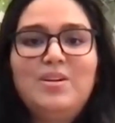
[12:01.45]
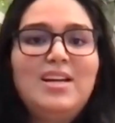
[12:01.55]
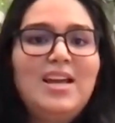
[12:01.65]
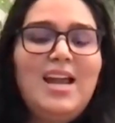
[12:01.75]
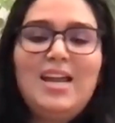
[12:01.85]
or
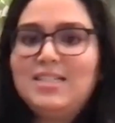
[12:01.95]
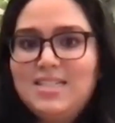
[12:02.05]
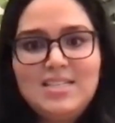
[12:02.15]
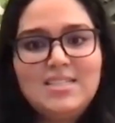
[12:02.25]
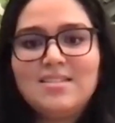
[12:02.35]

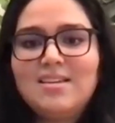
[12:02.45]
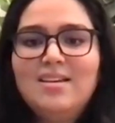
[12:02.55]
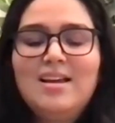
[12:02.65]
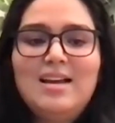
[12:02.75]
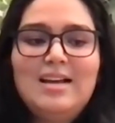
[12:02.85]
aunties,
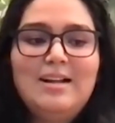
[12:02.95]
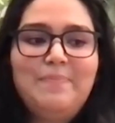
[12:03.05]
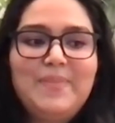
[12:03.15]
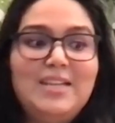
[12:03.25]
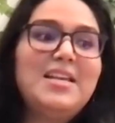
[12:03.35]

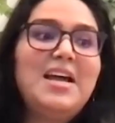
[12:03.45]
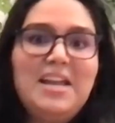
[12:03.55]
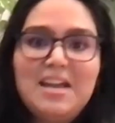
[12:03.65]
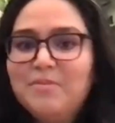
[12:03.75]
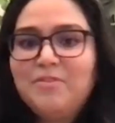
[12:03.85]
um, as I
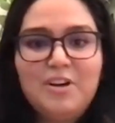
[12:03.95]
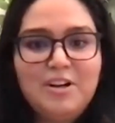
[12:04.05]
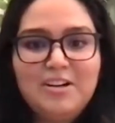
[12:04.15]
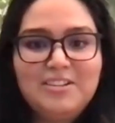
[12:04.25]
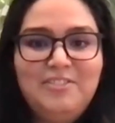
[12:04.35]
am
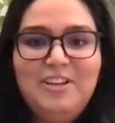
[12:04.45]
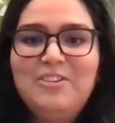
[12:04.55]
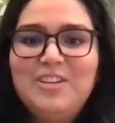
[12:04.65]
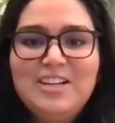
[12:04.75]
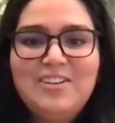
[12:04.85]
for
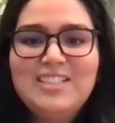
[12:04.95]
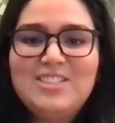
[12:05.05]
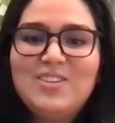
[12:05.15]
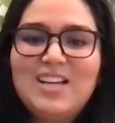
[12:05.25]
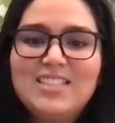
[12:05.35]
few, you know. And
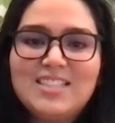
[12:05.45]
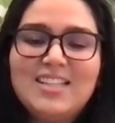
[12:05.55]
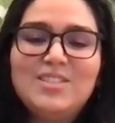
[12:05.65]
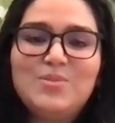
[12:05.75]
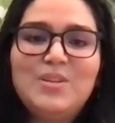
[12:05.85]
so that's
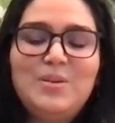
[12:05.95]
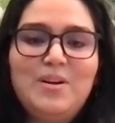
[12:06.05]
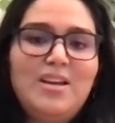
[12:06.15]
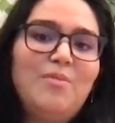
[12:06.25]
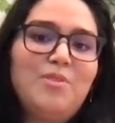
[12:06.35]
that's really
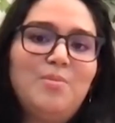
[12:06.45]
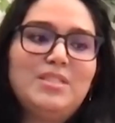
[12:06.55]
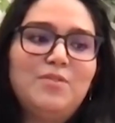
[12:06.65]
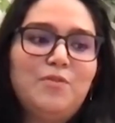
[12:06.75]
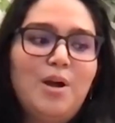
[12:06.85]
where it comes from,
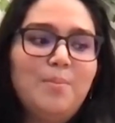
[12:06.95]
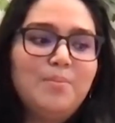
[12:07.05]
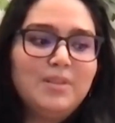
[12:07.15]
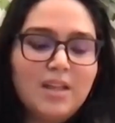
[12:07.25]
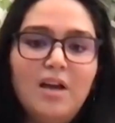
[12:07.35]
is
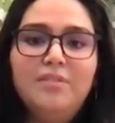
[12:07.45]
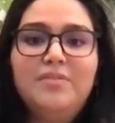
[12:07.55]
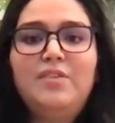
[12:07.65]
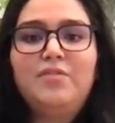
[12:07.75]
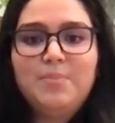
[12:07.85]
from love
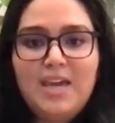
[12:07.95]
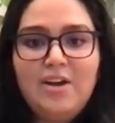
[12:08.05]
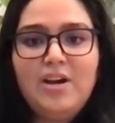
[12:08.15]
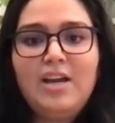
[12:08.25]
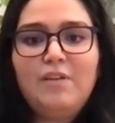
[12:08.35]
and from
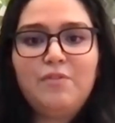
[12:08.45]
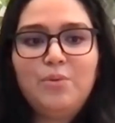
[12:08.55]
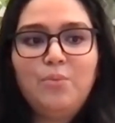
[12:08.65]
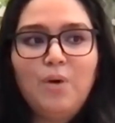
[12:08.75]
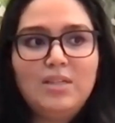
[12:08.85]
caring and for
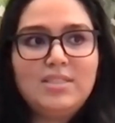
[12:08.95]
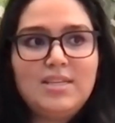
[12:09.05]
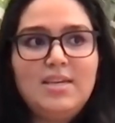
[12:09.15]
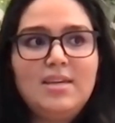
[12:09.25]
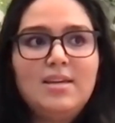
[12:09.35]

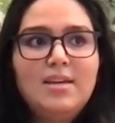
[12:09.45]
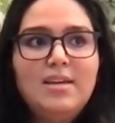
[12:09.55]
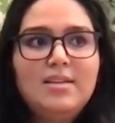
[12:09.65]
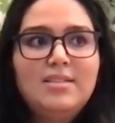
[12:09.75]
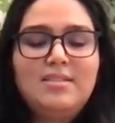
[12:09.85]
wanting
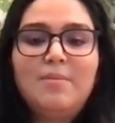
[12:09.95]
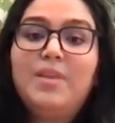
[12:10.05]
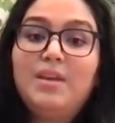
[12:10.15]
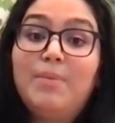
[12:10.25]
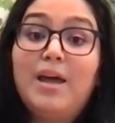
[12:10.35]

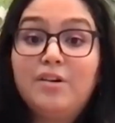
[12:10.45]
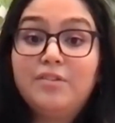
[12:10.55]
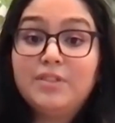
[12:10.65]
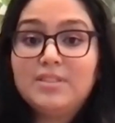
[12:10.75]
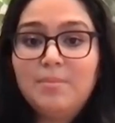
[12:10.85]
something better
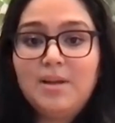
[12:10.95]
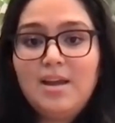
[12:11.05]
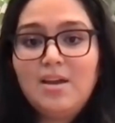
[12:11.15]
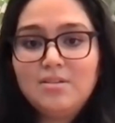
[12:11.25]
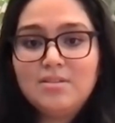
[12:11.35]
for
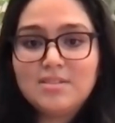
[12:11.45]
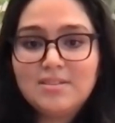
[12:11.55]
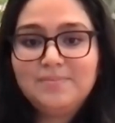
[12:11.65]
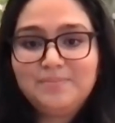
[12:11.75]
somebody else.